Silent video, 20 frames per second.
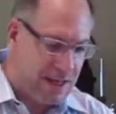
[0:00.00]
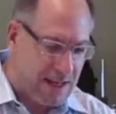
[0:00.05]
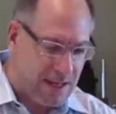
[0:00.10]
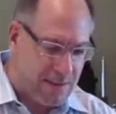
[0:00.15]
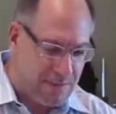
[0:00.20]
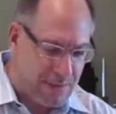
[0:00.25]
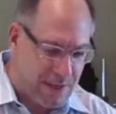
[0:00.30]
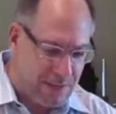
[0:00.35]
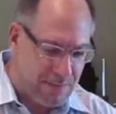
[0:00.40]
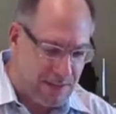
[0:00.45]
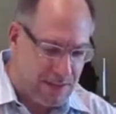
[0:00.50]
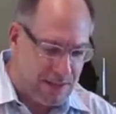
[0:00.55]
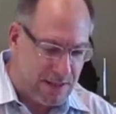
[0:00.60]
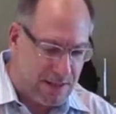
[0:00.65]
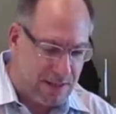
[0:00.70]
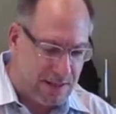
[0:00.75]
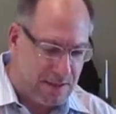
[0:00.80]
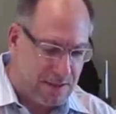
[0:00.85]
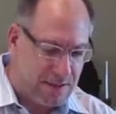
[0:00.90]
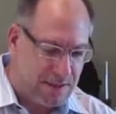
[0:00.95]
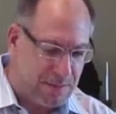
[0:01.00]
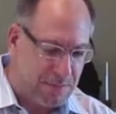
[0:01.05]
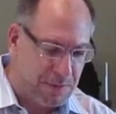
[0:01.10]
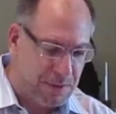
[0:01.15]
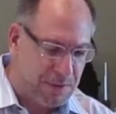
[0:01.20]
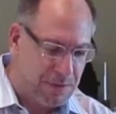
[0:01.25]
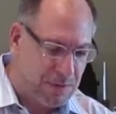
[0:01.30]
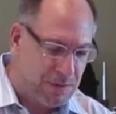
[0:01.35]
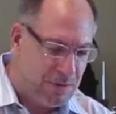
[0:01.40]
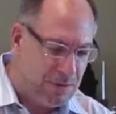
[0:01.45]
I got mine right here. It's
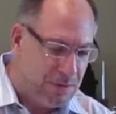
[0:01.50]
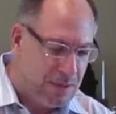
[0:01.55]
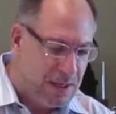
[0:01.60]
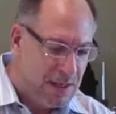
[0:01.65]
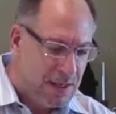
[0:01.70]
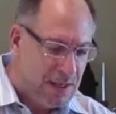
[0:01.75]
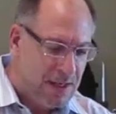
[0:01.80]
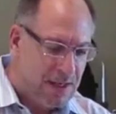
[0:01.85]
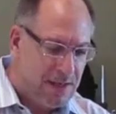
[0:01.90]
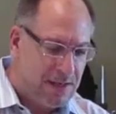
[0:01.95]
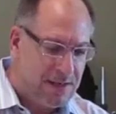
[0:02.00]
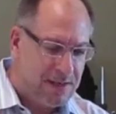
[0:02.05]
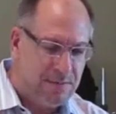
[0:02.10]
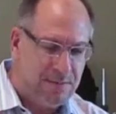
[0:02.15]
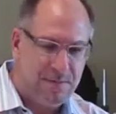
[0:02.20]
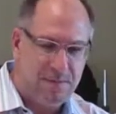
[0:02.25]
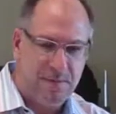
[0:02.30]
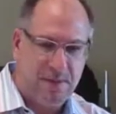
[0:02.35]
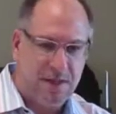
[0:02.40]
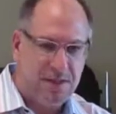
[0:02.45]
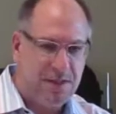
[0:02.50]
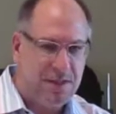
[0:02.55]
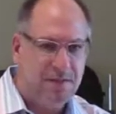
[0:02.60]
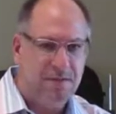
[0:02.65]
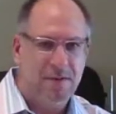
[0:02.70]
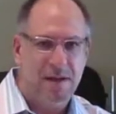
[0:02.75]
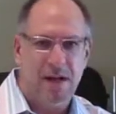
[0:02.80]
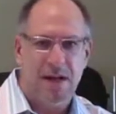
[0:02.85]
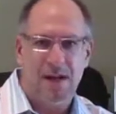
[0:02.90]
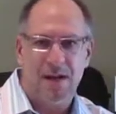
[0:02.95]
blue. Uh, you
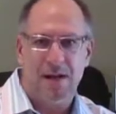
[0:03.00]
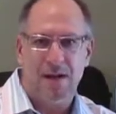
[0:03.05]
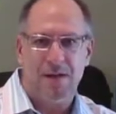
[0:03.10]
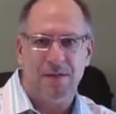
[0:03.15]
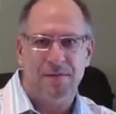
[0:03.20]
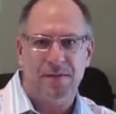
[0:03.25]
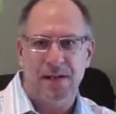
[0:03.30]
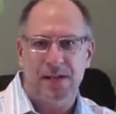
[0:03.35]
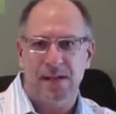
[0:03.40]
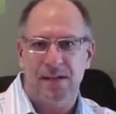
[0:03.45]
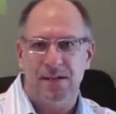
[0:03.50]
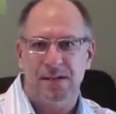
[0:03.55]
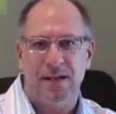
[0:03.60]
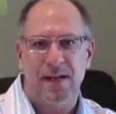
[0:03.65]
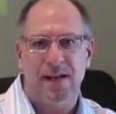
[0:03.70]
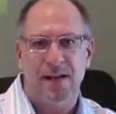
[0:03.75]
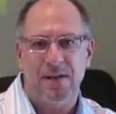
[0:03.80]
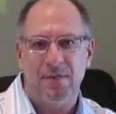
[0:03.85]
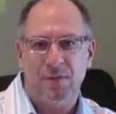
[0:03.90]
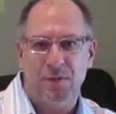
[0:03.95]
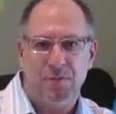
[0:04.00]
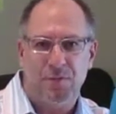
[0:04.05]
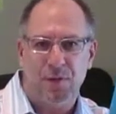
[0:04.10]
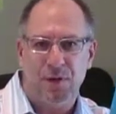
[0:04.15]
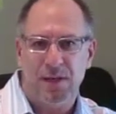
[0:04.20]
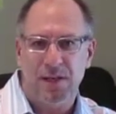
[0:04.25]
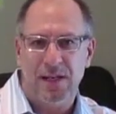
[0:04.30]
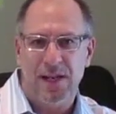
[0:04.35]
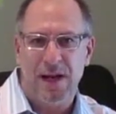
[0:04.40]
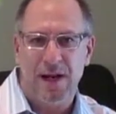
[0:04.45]
got it off the internet. We
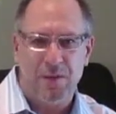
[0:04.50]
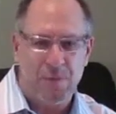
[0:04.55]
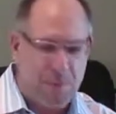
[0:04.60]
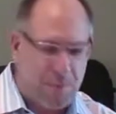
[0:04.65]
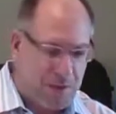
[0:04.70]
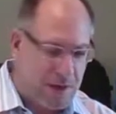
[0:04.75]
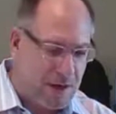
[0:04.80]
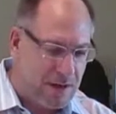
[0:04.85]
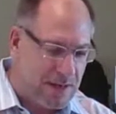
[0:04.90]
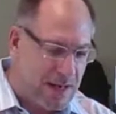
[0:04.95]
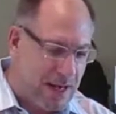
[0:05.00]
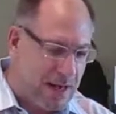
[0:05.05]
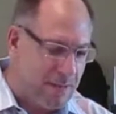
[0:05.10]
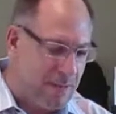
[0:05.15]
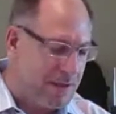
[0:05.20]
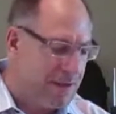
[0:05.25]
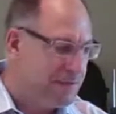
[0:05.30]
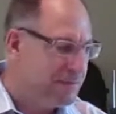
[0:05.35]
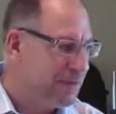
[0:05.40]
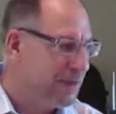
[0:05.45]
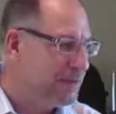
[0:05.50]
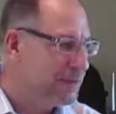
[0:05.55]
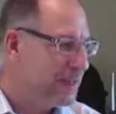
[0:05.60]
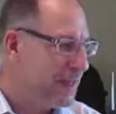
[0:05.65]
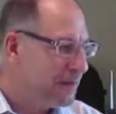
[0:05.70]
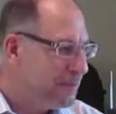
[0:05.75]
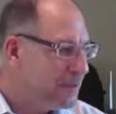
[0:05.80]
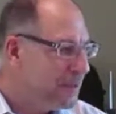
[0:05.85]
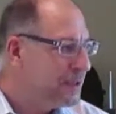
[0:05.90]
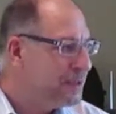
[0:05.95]
print it out. We put our name on the front. say,
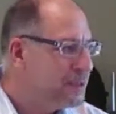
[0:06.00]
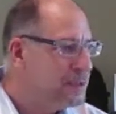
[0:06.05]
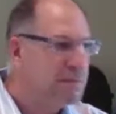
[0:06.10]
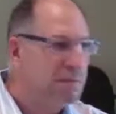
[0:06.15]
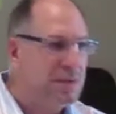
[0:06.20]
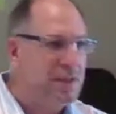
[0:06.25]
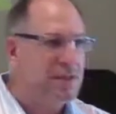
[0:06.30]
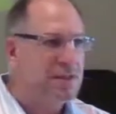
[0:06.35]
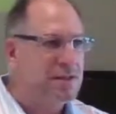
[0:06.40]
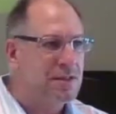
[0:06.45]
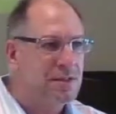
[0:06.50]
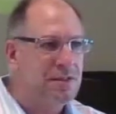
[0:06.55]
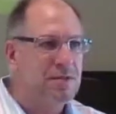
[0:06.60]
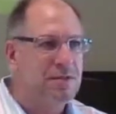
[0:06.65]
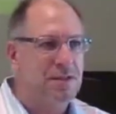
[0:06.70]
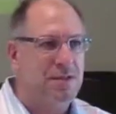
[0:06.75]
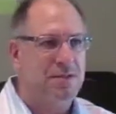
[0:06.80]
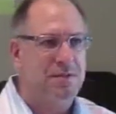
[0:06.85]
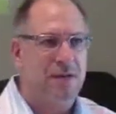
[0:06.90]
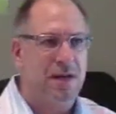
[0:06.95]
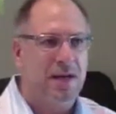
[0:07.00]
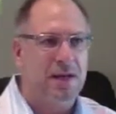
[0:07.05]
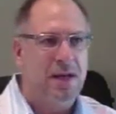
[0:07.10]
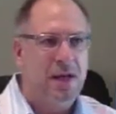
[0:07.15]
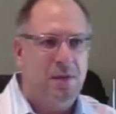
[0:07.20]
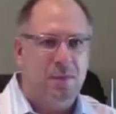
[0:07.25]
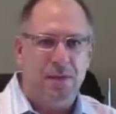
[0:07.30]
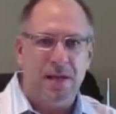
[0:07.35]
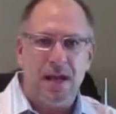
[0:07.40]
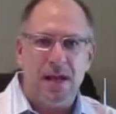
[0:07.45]
everybody just please do this, right?
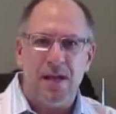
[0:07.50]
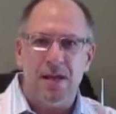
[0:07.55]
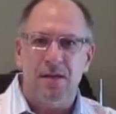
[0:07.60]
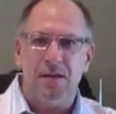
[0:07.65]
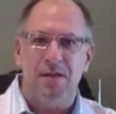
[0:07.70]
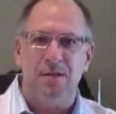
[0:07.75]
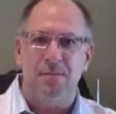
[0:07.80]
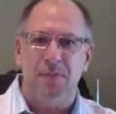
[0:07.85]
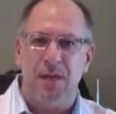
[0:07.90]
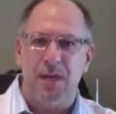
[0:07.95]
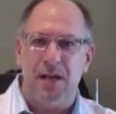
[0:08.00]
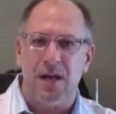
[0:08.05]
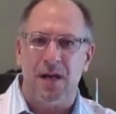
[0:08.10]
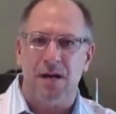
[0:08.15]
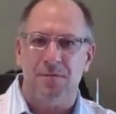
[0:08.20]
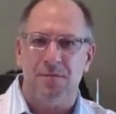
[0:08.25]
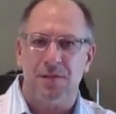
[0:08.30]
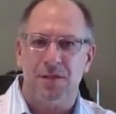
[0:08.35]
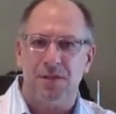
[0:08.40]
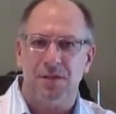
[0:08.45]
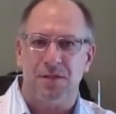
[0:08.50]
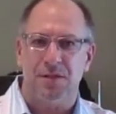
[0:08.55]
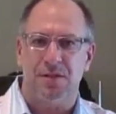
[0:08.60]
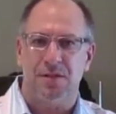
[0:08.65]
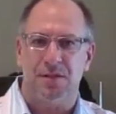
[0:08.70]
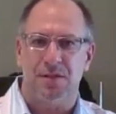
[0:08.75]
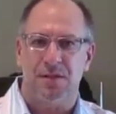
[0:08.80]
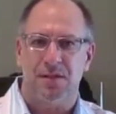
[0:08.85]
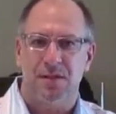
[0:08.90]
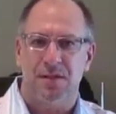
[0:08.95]
But that can become just
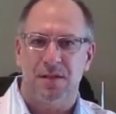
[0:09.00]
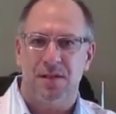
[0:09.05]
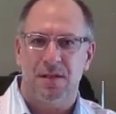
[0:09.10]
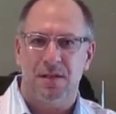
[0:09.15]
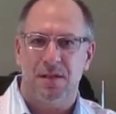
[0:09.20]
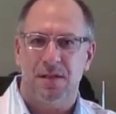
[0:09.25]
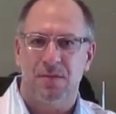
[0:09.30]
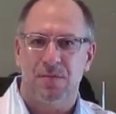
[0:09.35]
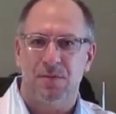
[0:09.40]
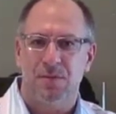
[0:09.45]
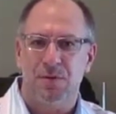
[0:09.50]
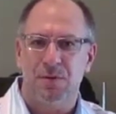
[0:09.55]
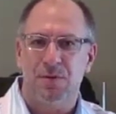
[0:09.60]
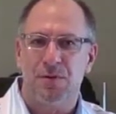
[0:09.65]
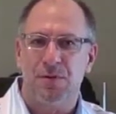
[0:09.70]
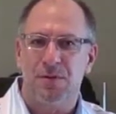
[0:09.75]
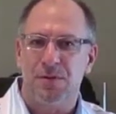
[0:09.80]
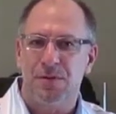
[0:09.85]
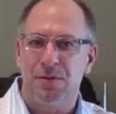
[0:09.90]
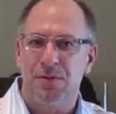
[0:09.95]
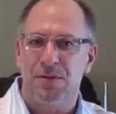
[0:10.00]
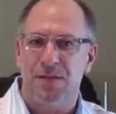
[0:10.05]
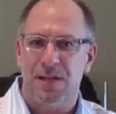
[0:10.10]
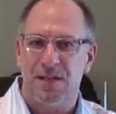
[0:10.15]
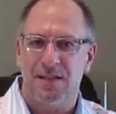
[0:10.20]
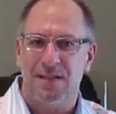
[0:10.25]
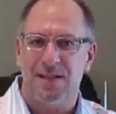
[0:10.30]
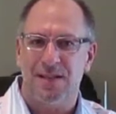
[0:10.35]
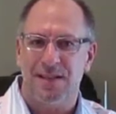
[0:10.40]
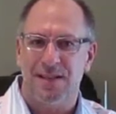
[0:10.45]
a, a rule too,
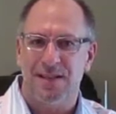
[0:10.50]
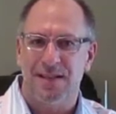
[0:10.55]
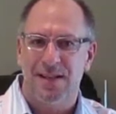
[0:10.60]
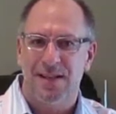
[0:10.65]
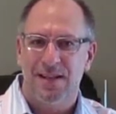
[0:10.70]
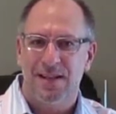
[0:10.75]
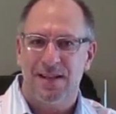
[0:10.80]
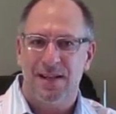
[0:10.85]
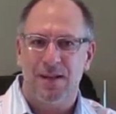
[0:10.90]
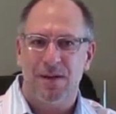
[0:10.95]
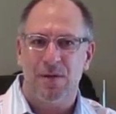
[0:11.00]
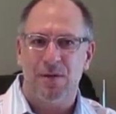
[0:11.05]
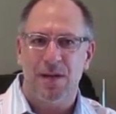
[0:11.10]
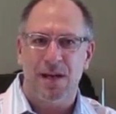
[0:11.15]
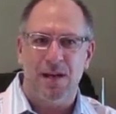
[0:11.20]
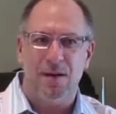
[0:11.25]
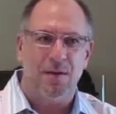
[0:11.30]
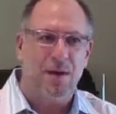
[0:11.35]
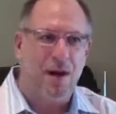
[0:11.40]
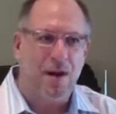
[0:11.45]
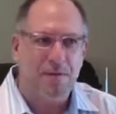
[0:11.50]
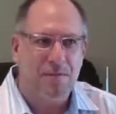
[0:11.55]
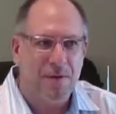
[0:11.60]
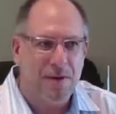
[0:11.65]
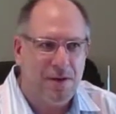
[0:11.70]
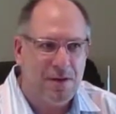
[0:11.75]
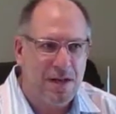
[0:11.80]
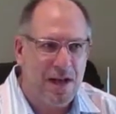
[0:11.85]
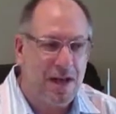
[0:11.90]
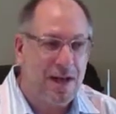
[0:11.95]
doesn't it? Like, okay, well, how
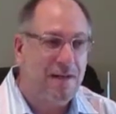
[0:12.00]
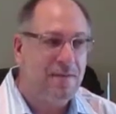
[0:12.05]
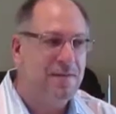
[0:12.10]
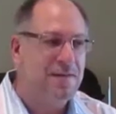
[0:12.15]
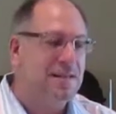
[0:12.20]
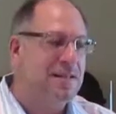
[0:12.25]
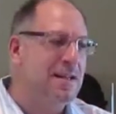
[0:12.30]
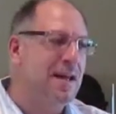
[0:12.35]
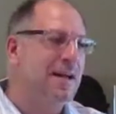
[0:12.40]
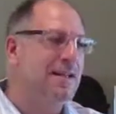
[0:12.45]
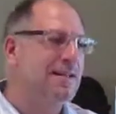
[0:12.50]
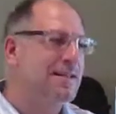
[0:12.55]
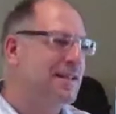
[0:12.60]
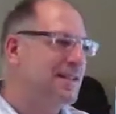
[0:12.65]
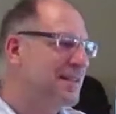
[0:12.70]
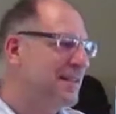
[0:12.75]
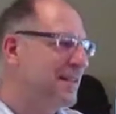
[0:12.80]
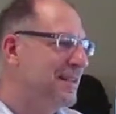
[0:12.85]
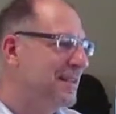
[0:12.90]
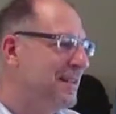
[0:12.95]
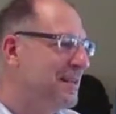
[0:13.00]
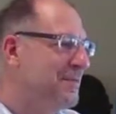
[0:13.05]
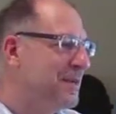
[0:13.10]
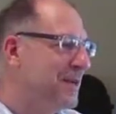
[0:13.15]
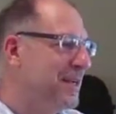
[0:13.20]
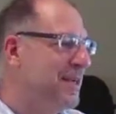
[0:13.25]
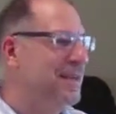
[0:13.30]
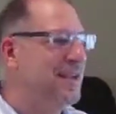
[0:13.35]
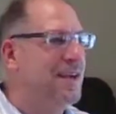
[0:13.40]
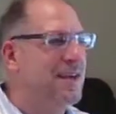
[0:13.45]
far, I have not said to
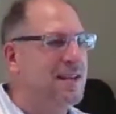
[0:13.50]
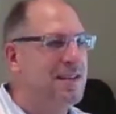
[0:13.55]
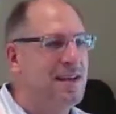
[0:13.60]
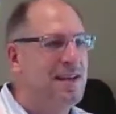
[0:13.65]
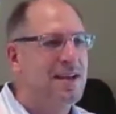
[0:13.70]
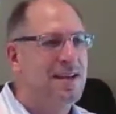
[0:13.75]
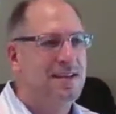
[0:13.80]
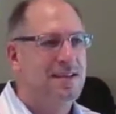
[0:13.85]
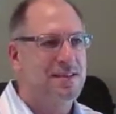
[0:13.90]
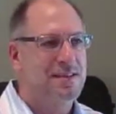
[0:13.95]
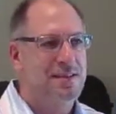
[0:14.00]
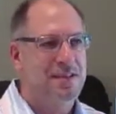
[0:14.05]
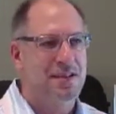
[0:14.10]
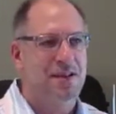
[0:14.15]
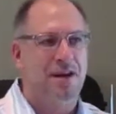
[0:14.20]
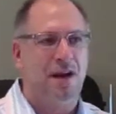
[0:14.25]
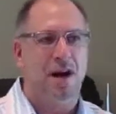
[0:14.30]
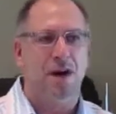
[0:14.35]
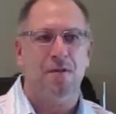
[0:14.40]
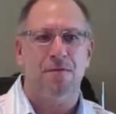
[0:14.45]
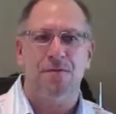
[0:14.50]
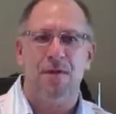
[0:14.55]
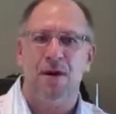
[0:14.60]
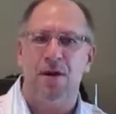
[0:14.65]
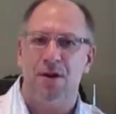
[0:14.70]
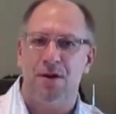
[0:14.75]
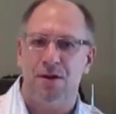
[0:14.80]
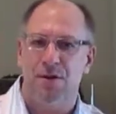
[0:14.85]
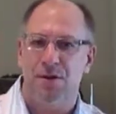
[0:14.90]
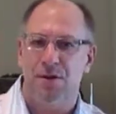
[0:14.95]
anybody yet this year, how
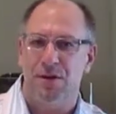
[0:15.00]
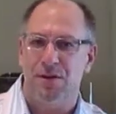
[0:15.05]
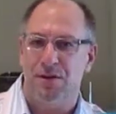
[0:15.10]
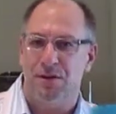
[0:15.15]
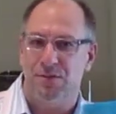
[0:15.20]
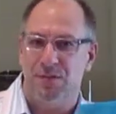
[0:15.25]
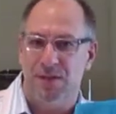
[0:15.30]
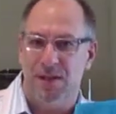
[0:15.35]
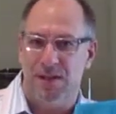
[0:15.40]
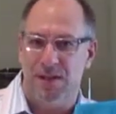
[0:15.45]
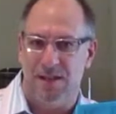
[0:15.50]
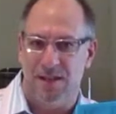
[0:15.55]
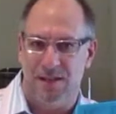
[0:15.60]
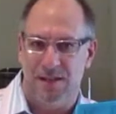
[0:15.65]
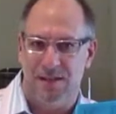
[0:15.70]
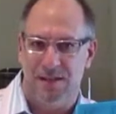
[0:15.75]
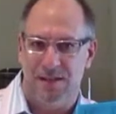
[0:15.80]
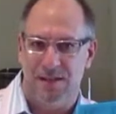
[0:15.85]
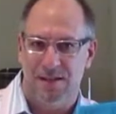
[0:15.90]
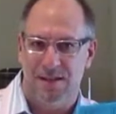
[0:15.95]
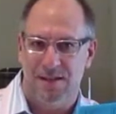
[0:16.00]
far are you on your reading?